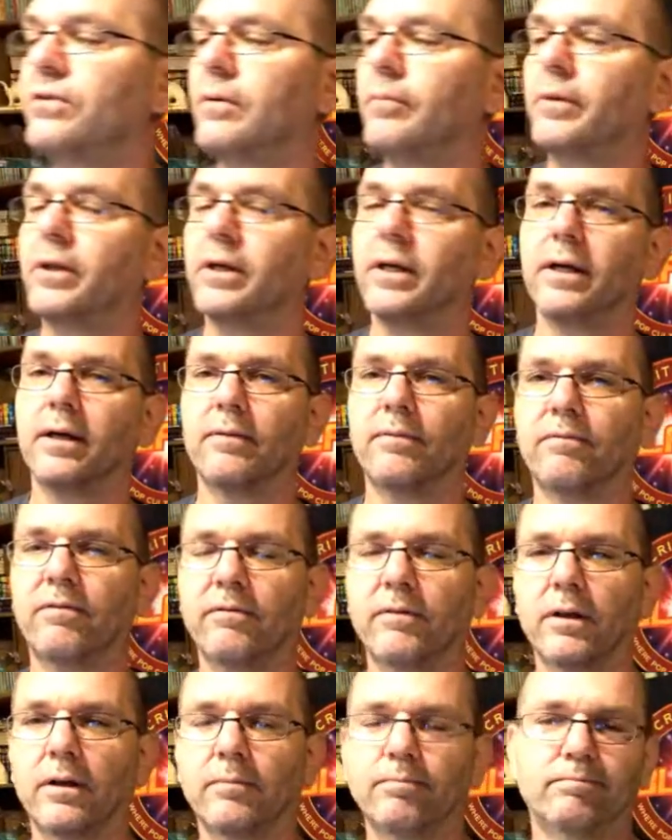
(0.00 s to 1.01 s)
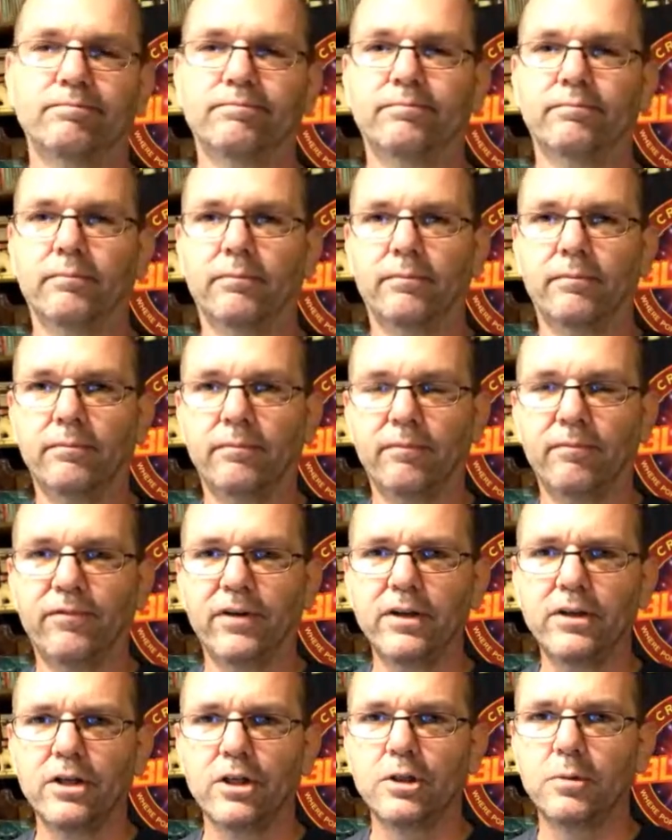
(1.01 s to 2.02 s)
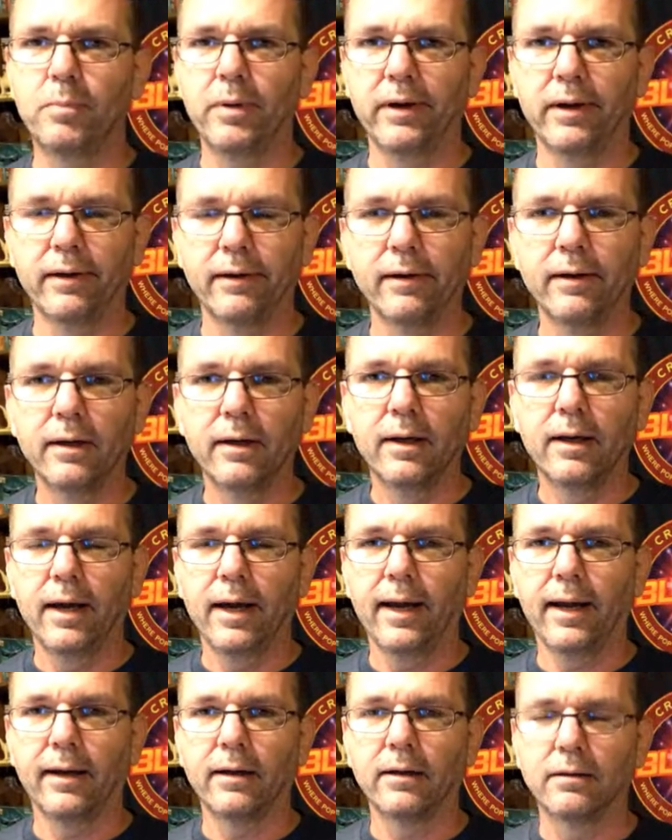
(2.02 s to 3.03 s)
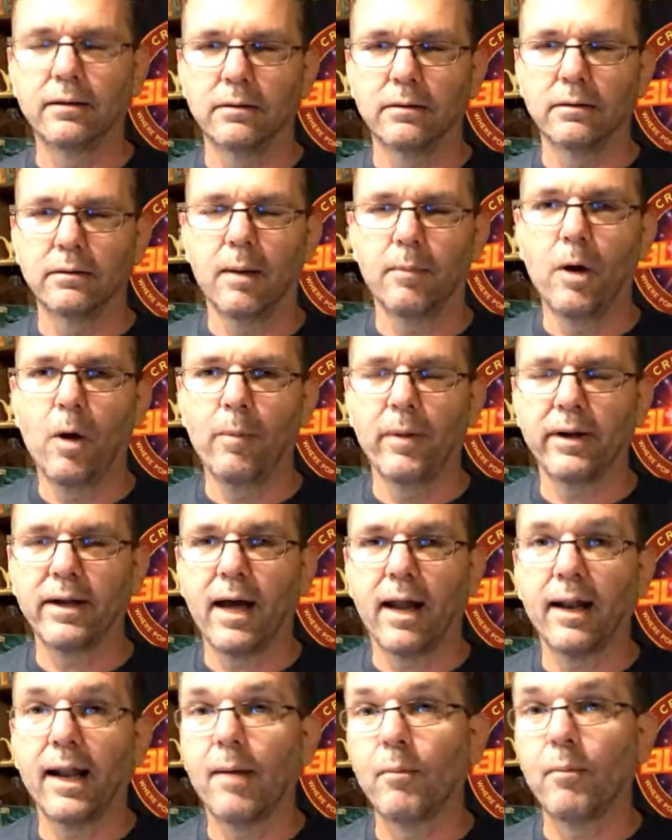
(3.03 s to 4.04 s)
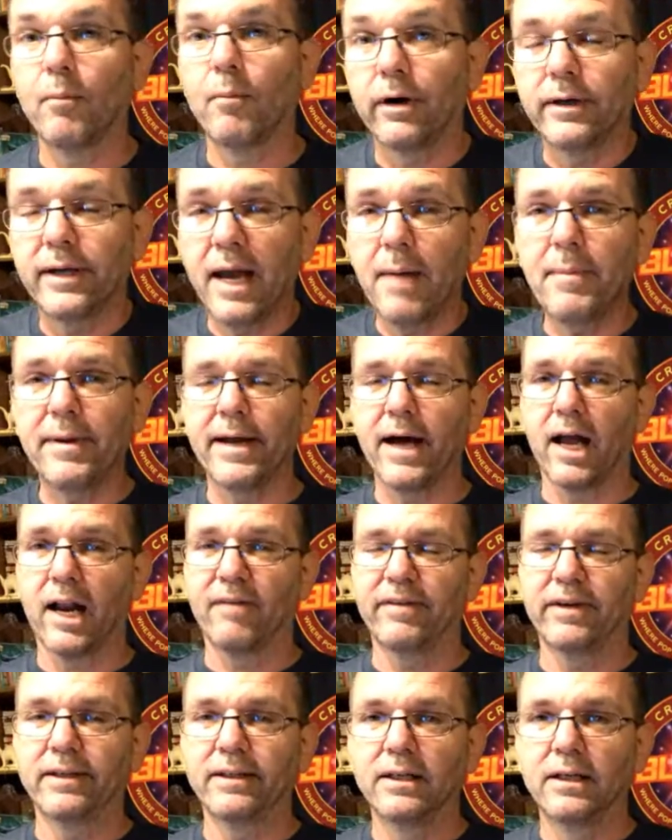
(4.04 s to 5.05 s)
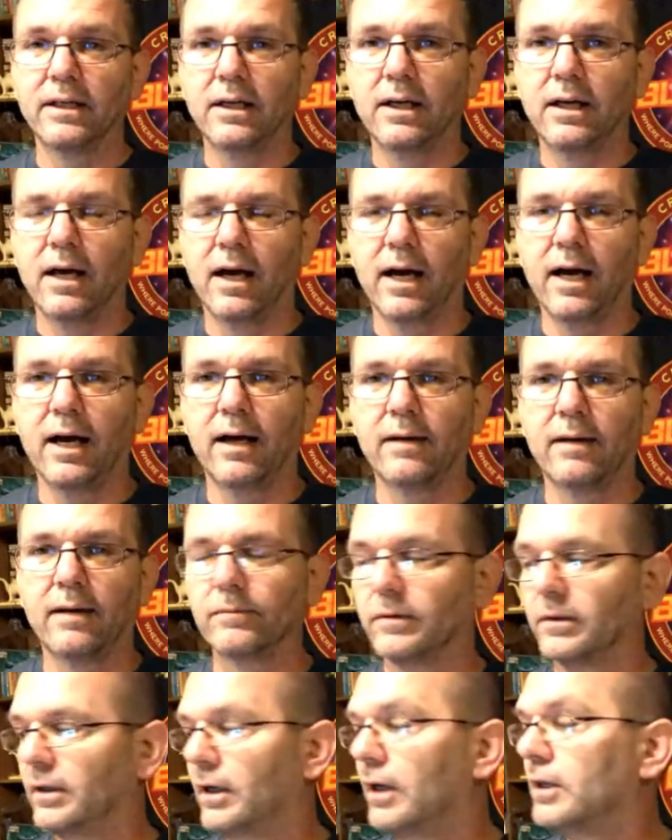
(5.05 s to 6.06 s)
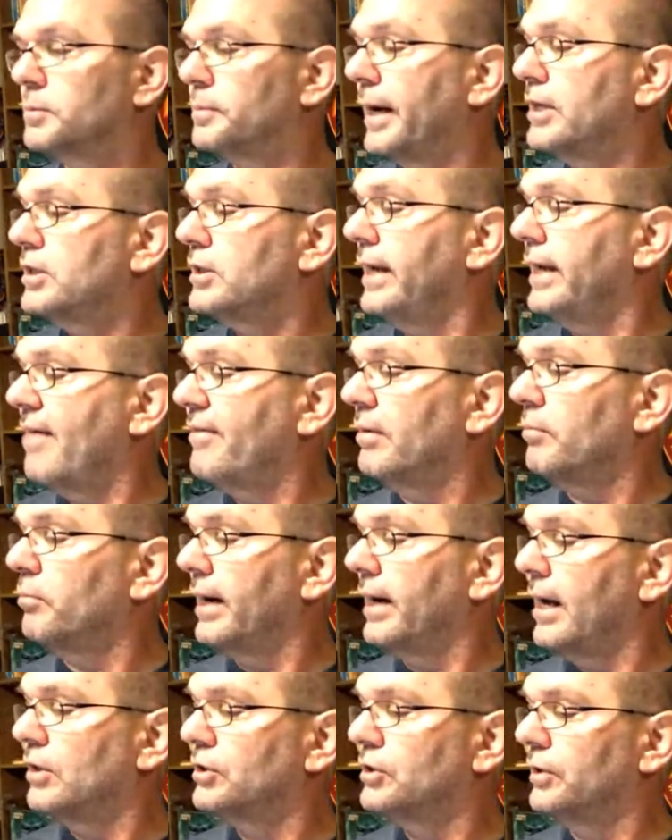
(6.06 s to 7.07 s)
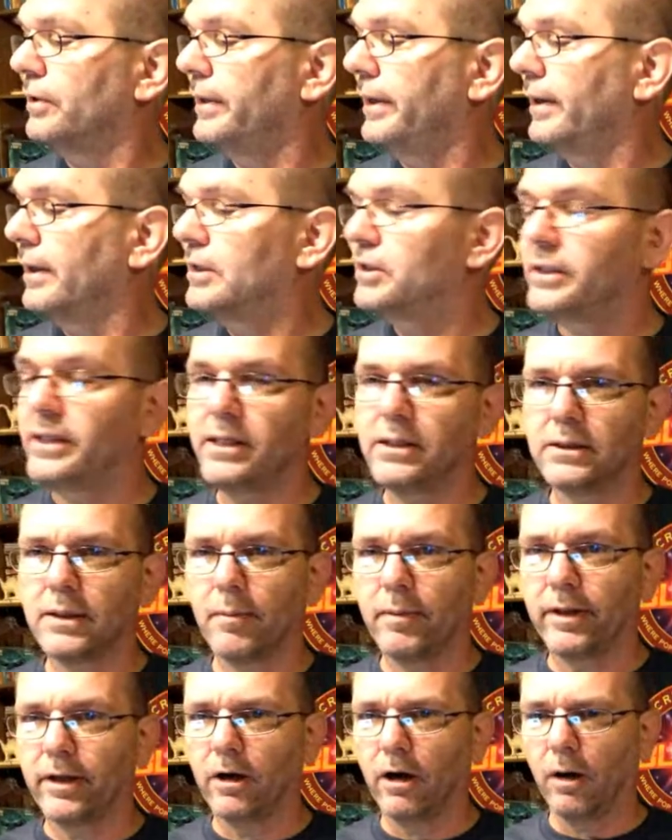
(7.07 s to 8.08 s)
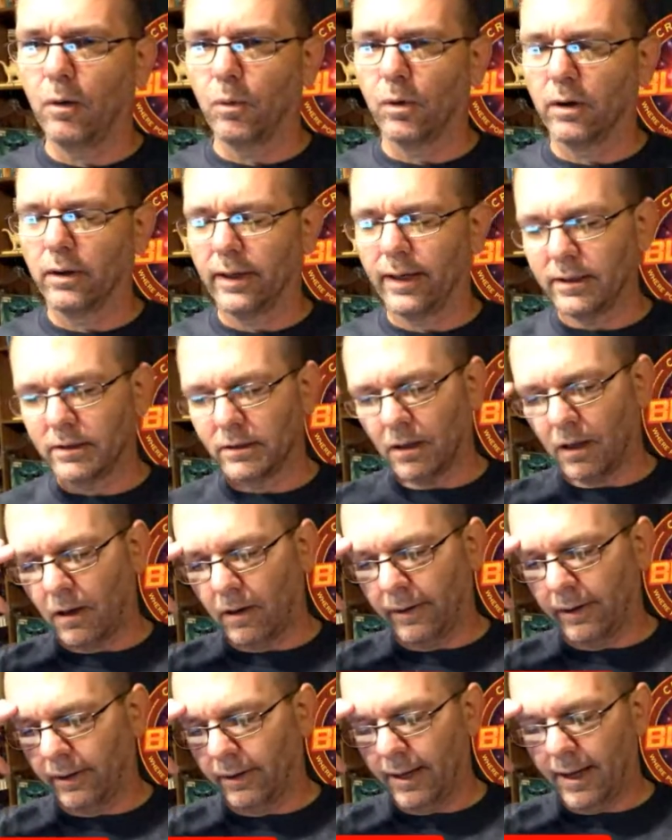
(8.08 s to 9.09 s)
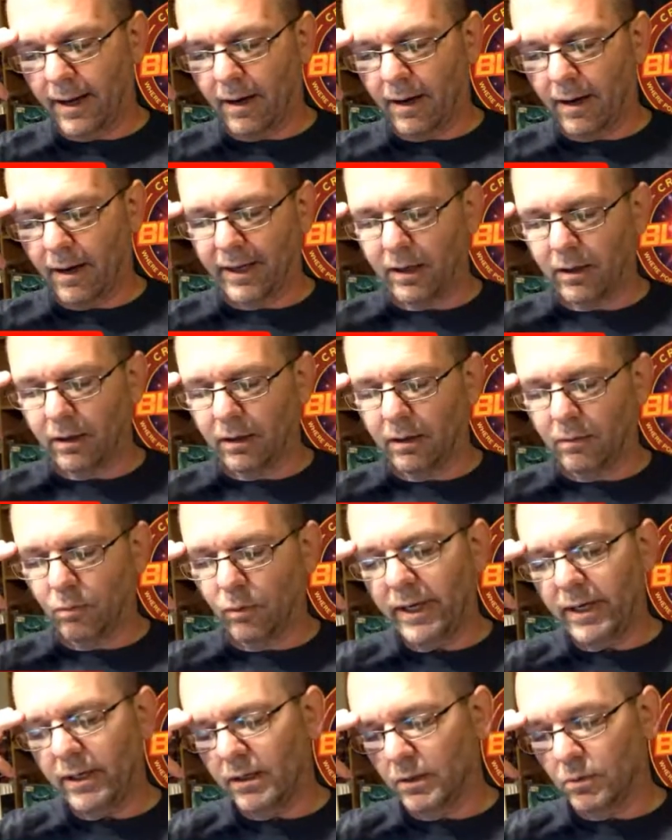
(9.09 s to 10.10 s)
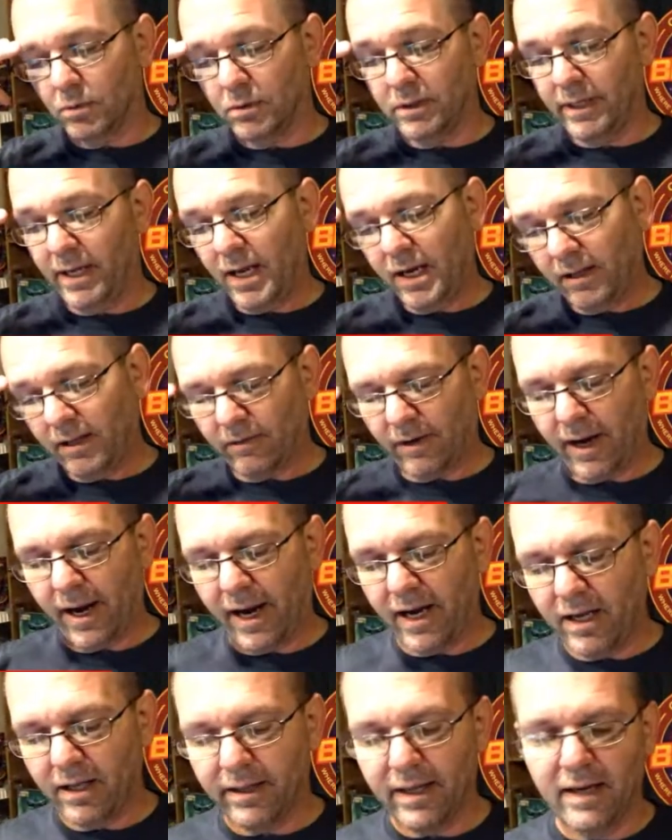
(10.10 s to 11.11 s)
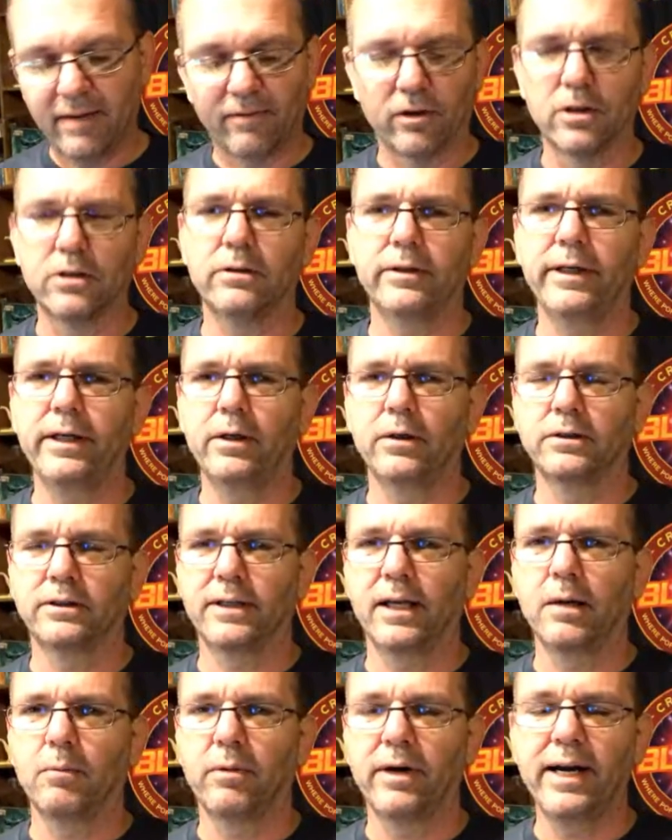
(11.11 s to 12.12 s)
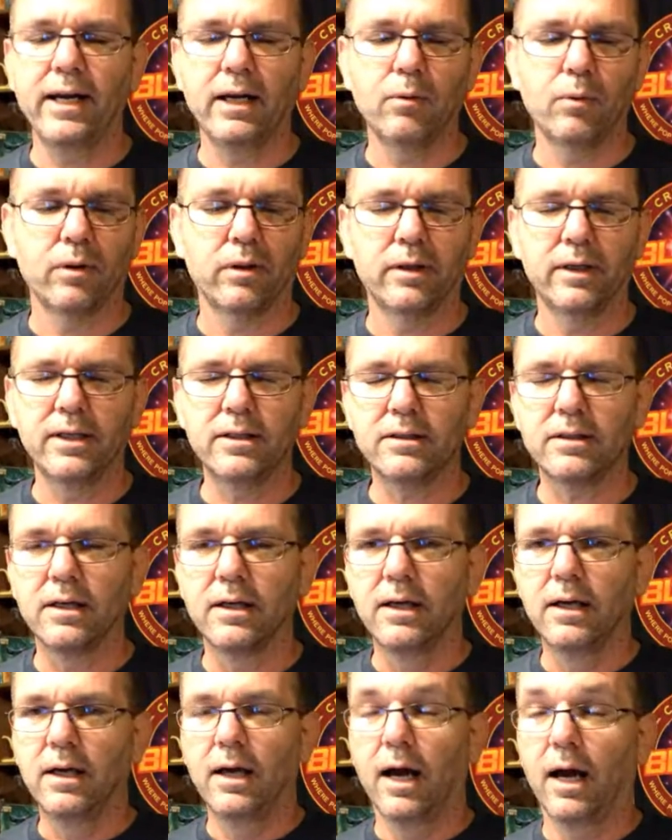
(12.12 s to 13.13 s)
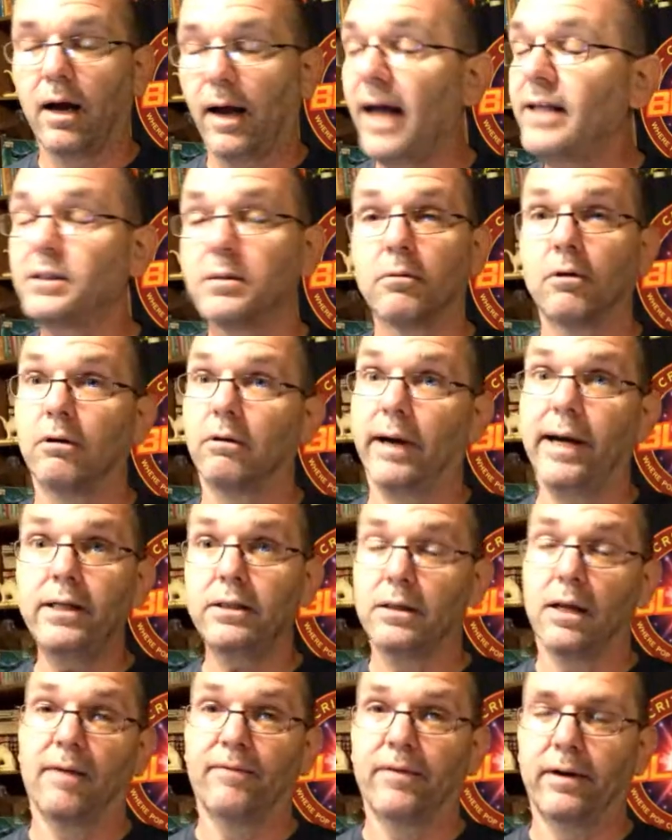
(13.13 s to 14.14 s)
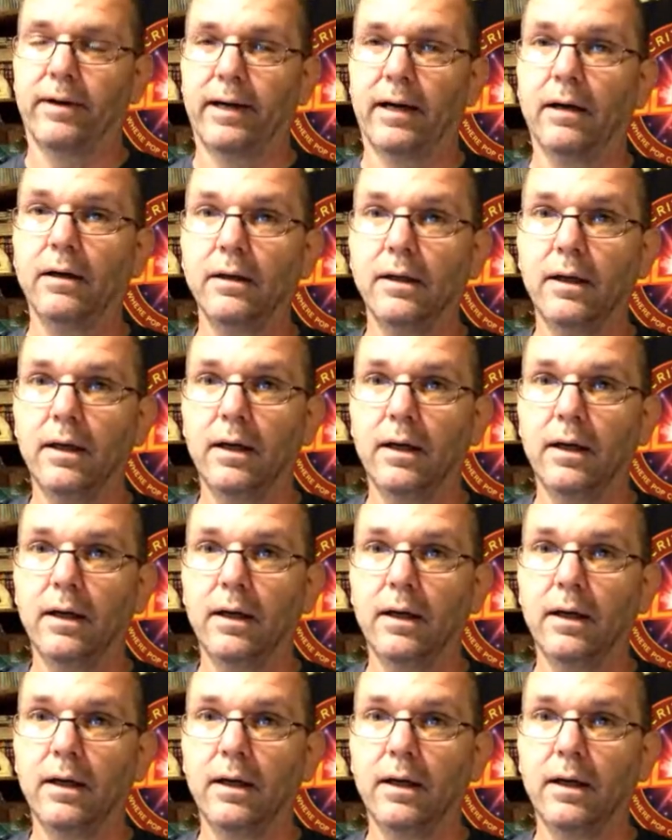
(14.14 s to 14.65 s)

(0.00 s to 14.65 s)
from the vintage bin and come home and got a lot more entertainment out of it. Especially having browsed through here and seen some of the artwork that I saw in that. I'm like, wait, this was the 80th anniversary? You're celebrating with this? Had some great stuff in there.